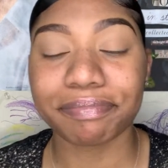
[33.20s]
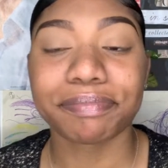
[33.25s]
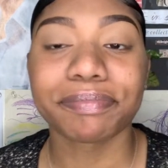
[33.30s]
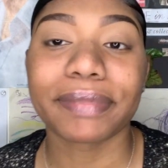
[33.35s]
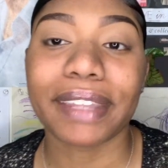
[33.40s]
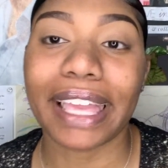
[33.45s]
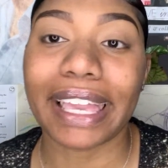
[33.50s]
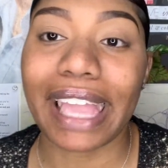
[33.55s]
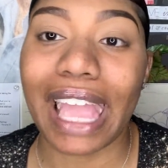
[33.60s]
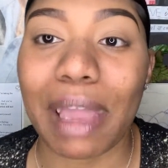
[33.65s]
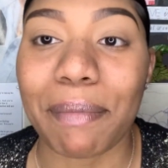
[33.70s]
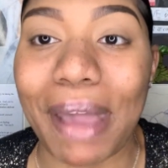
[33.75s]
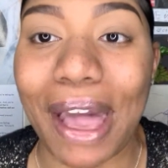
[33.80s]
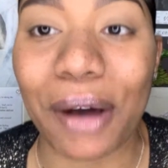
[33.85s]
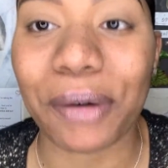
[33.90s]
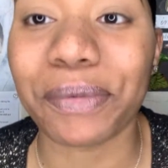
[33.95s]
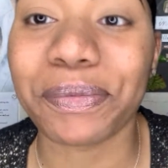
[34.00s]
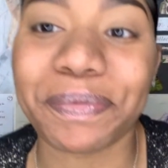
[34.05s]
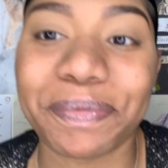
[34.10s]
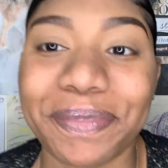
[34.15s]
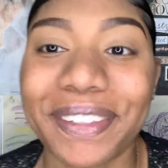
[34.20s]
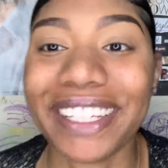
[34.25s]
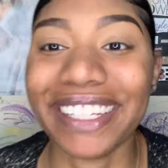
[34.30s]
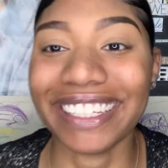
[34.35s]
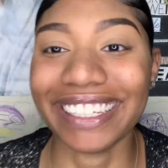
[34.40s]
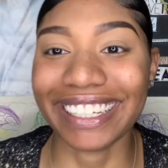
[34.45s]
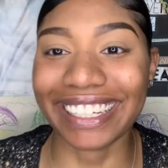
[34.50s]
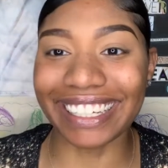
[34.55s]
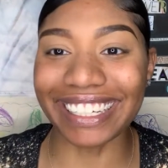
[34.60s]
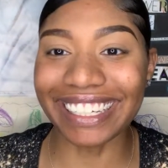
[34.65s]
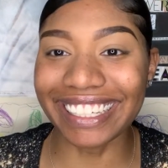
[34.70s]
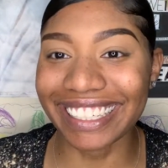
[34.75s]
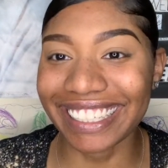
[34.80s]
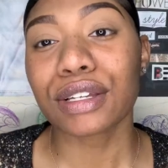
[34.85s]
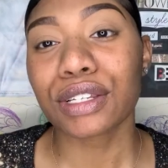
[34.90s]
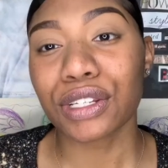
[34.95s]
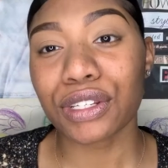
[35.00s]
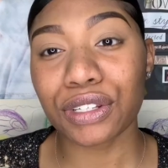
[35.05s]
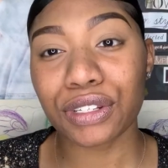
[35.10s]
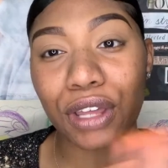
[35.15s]
it came out.
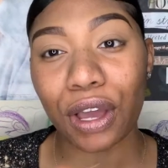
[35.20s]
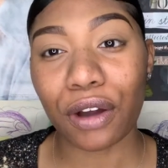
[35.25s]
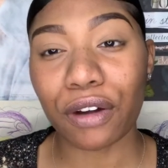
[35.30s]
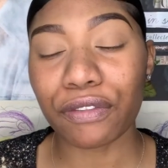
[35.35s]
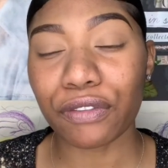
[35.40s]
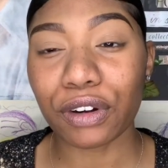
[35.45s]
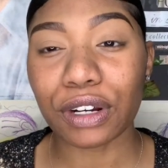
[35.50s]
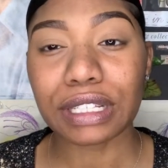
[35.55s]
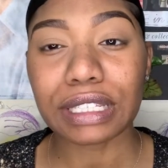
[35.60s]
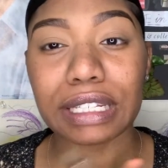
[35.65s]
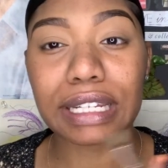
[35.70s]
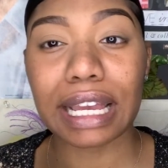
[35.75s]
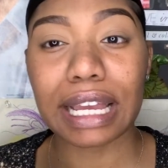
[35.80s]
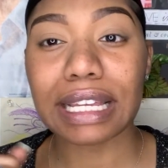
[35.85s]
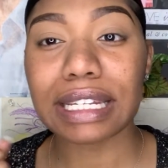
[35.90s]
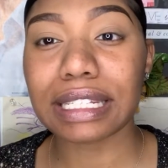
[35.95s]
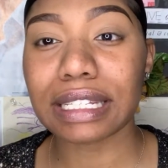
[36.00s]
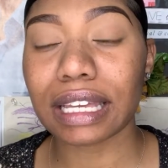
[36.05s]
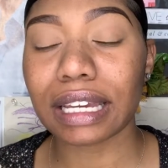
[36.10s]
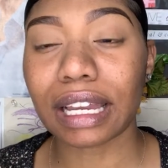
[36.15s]
So for today's look,